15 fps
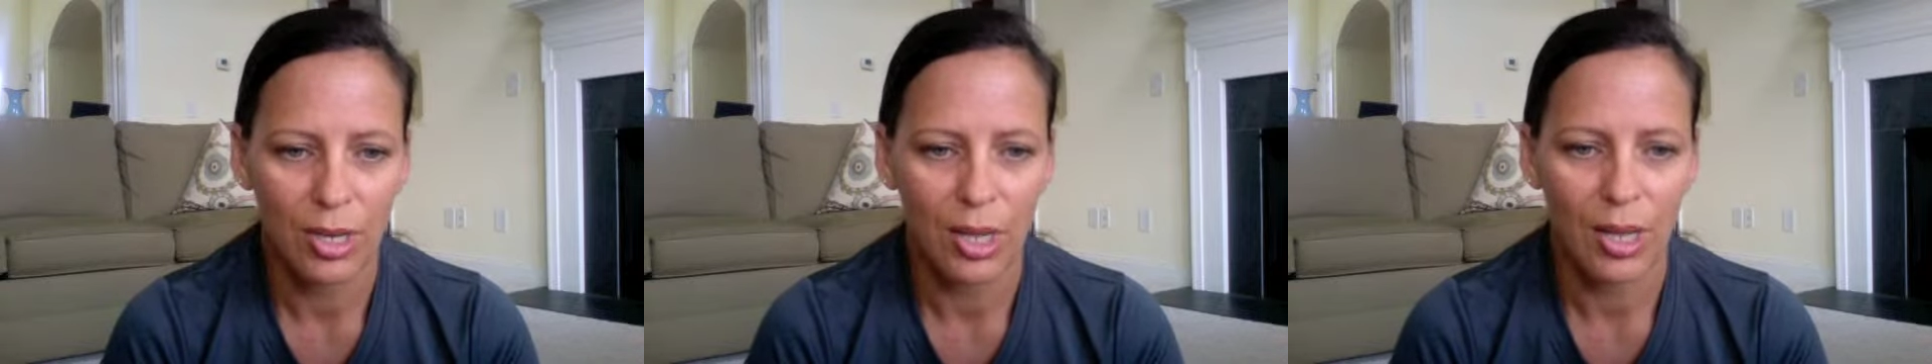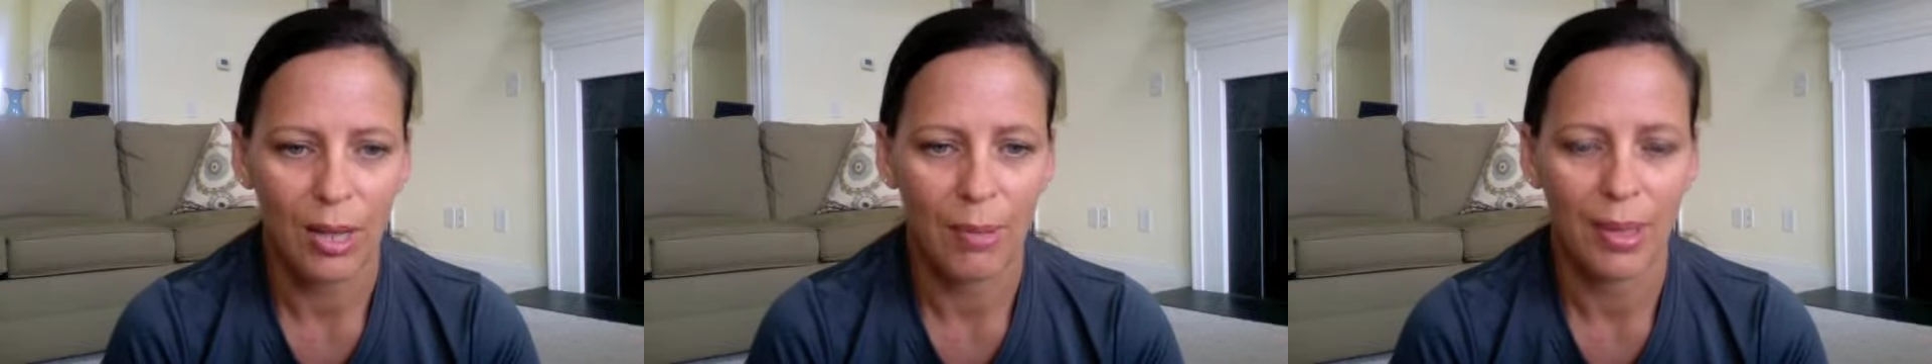
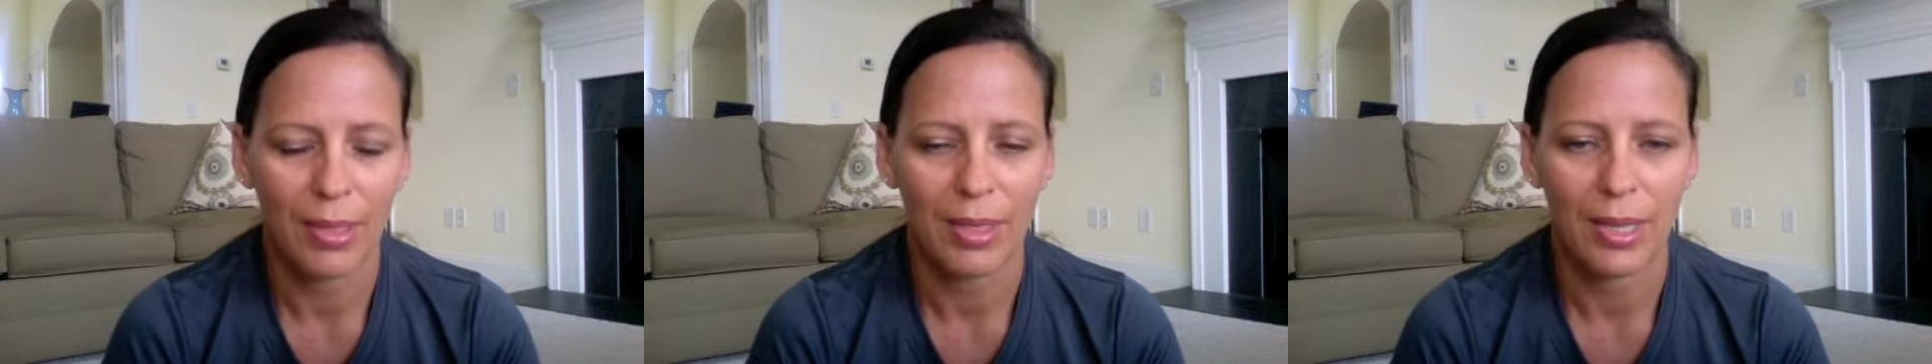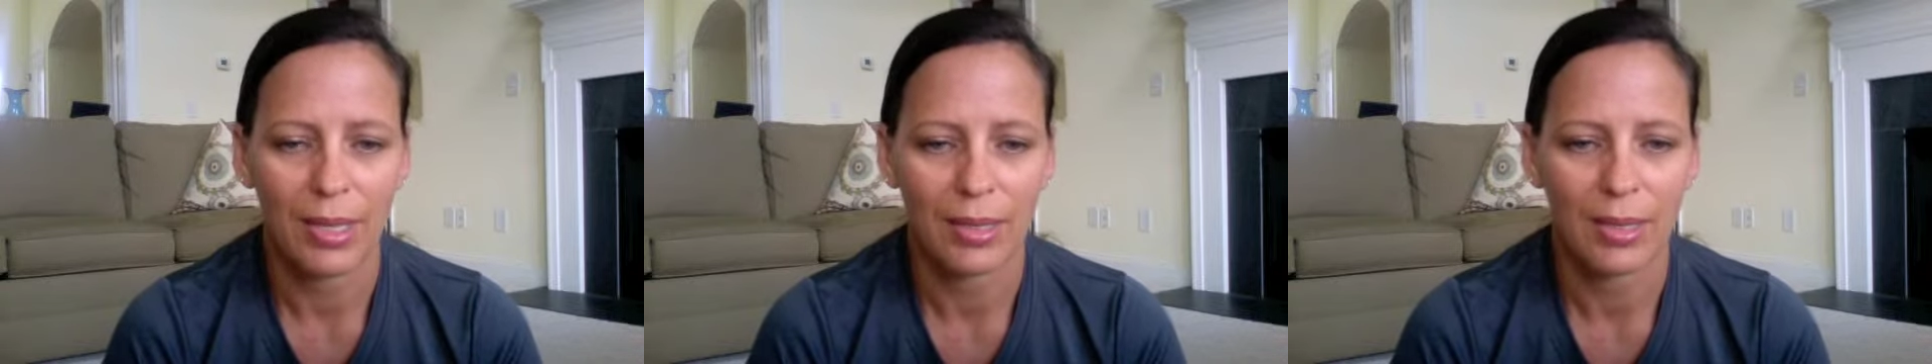I
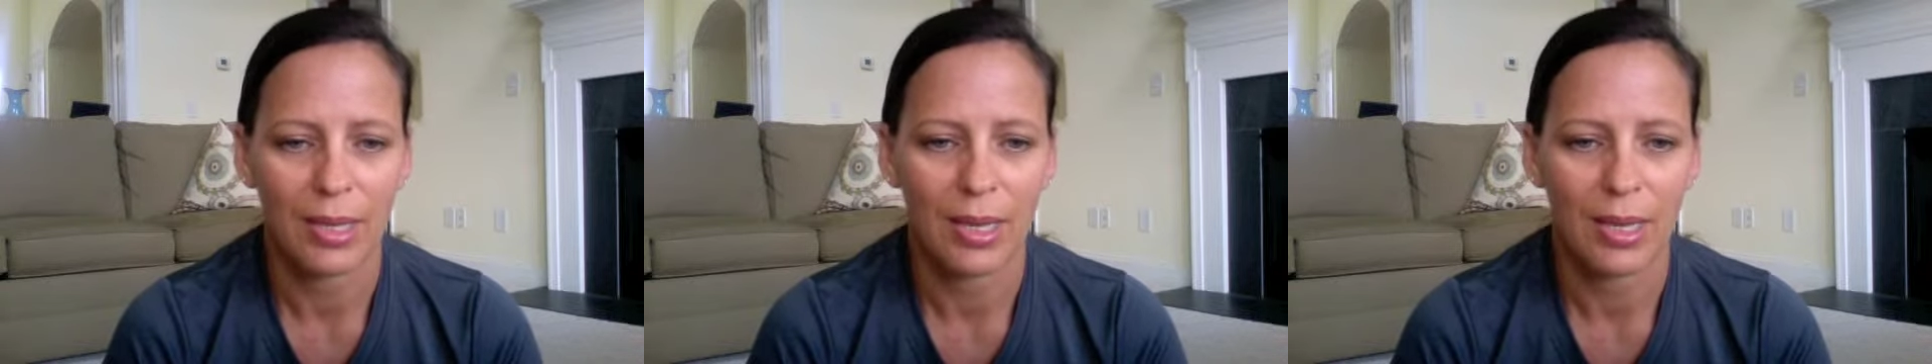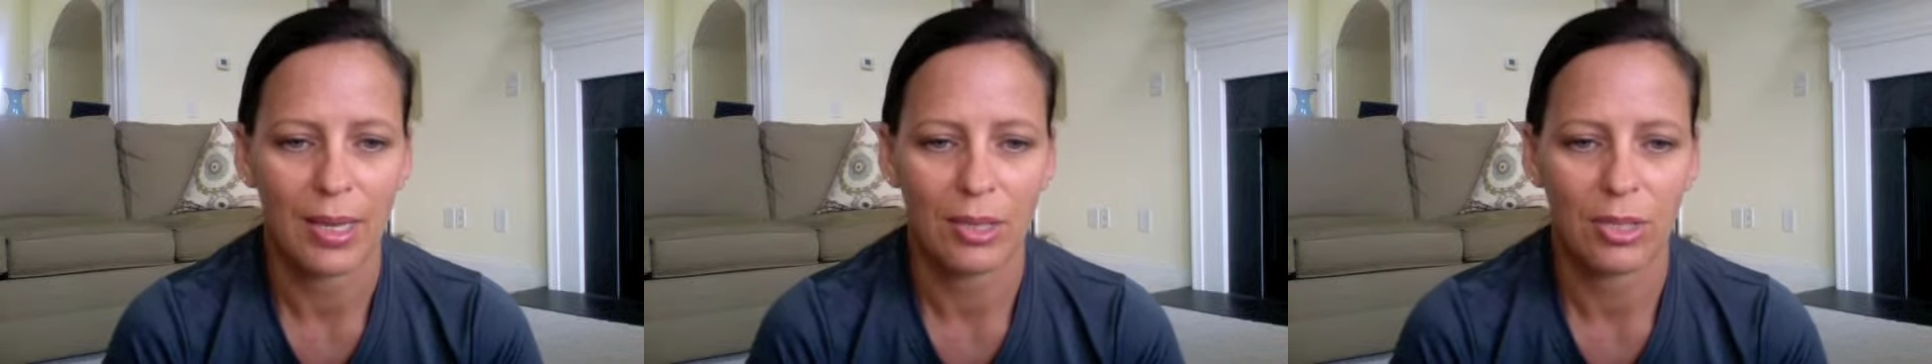think
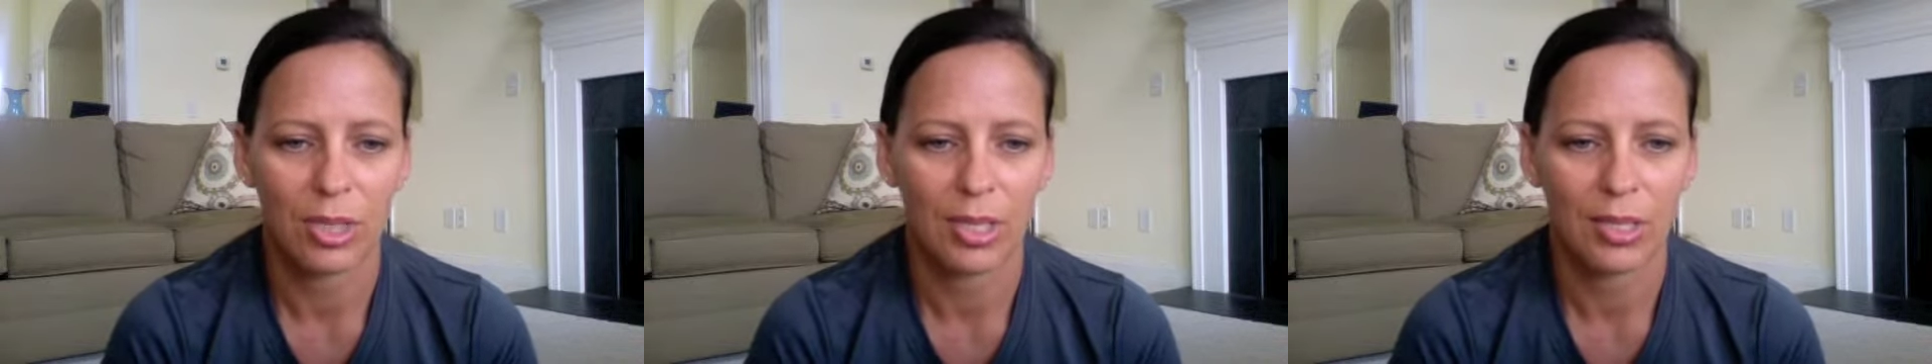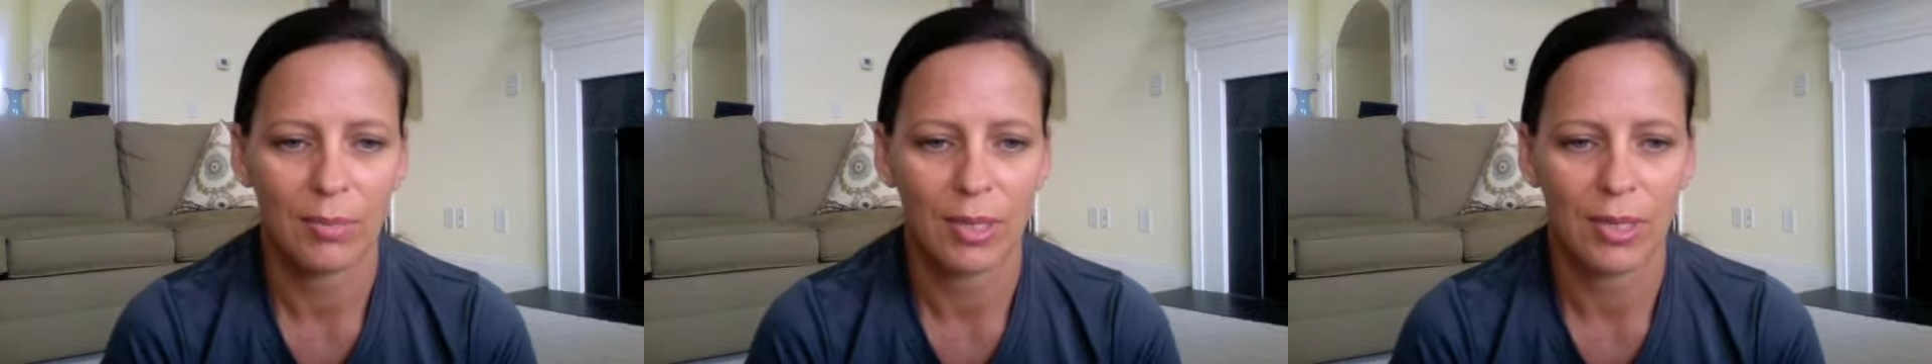the
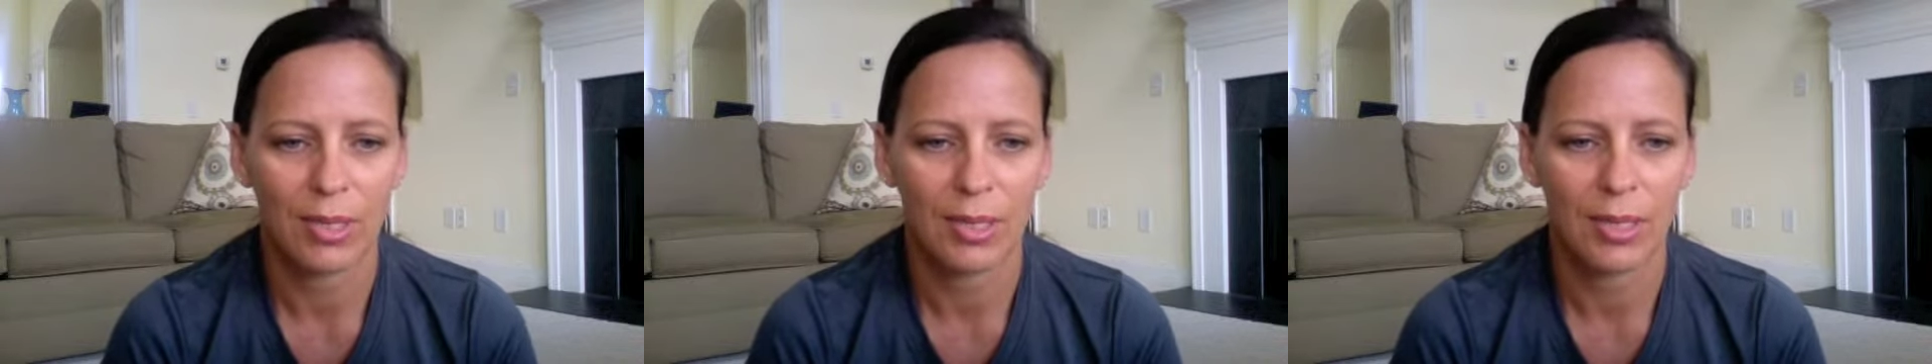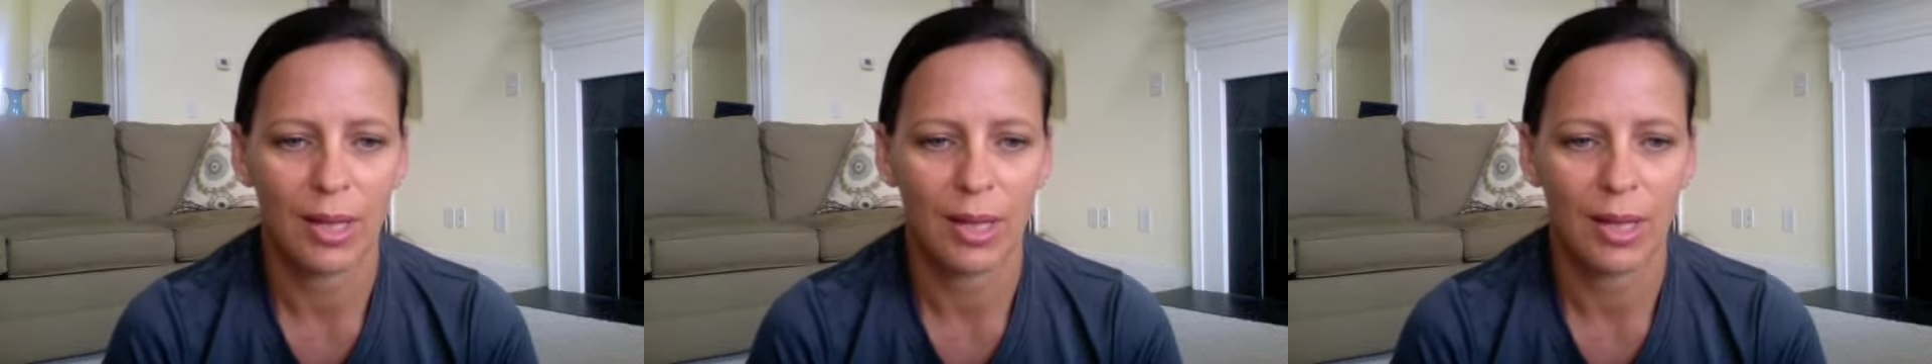adjustments